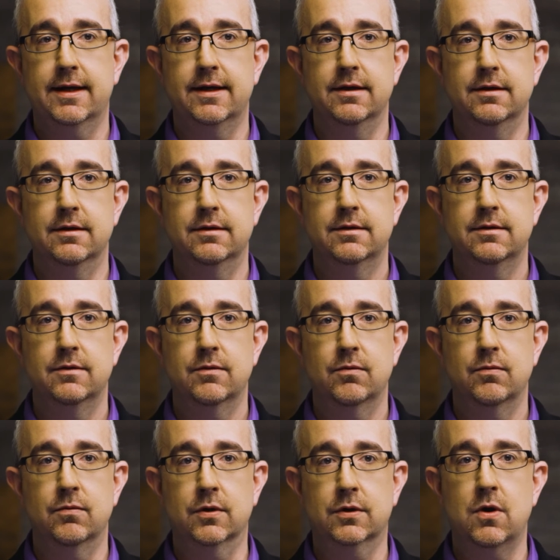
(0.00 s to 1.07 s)
can
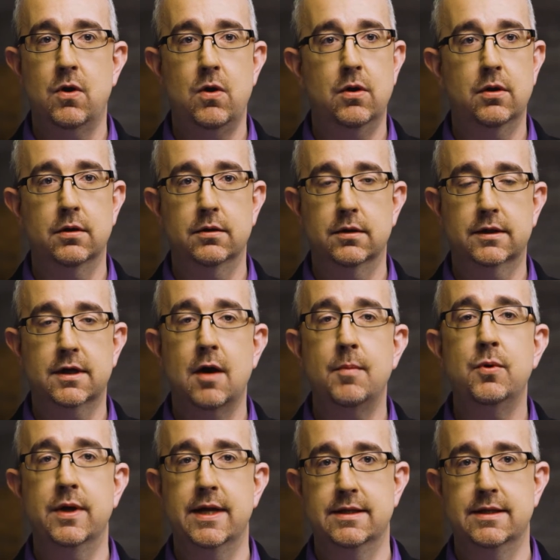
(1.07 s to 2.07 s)
recall a couple